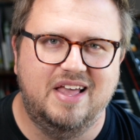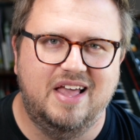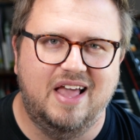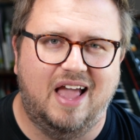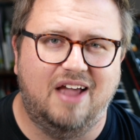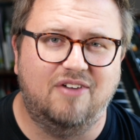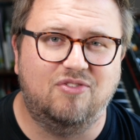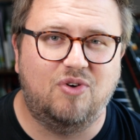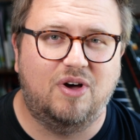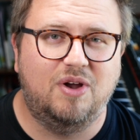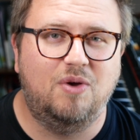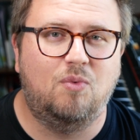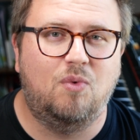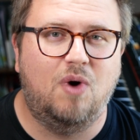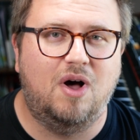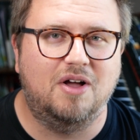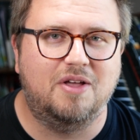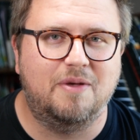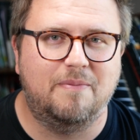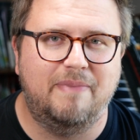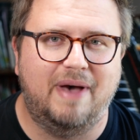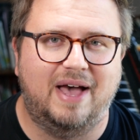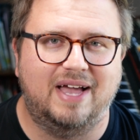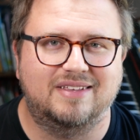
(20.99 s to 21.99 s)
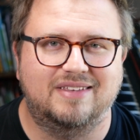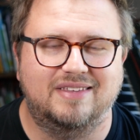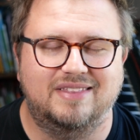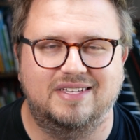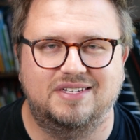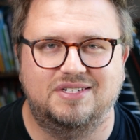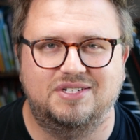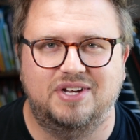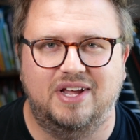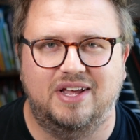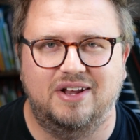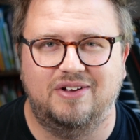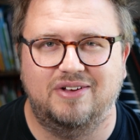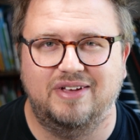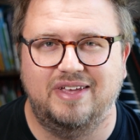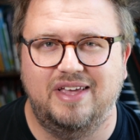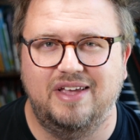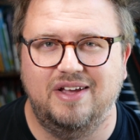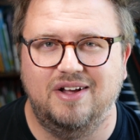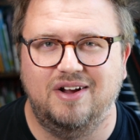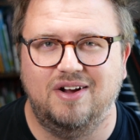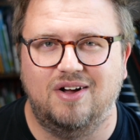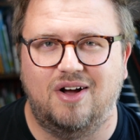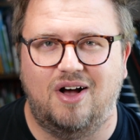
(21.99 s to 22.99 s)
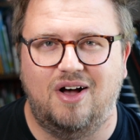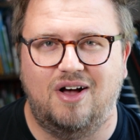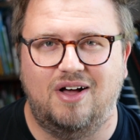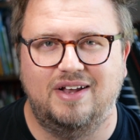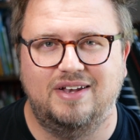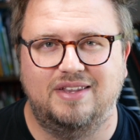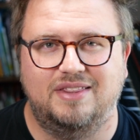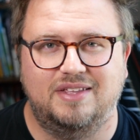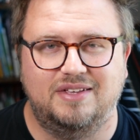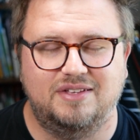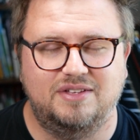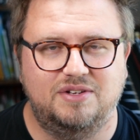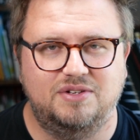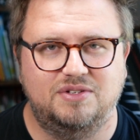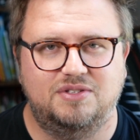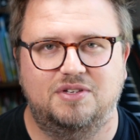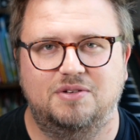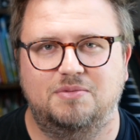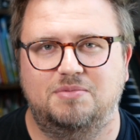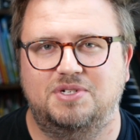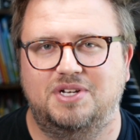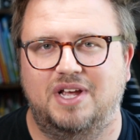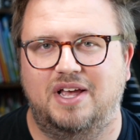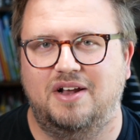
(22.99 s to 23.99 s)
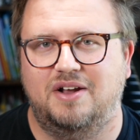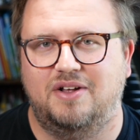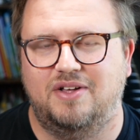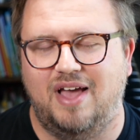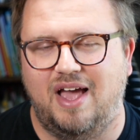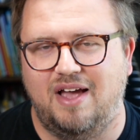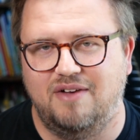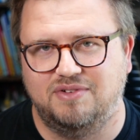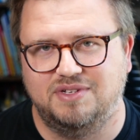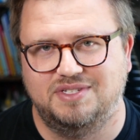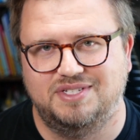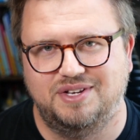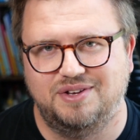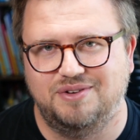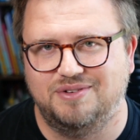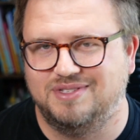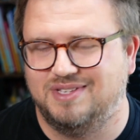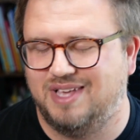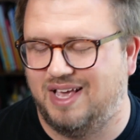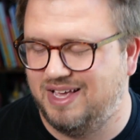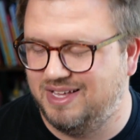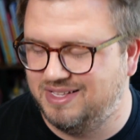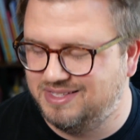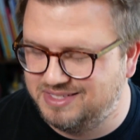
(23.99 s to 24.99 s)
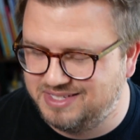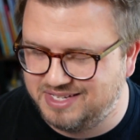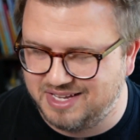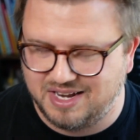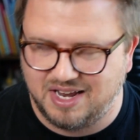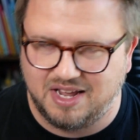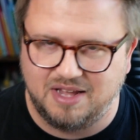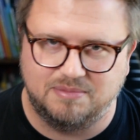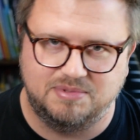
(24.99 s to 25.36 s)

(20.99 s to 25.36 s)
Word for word: Hey everyone, and welcome back to the channel. Here on the YouTube channel, every single day, ten A M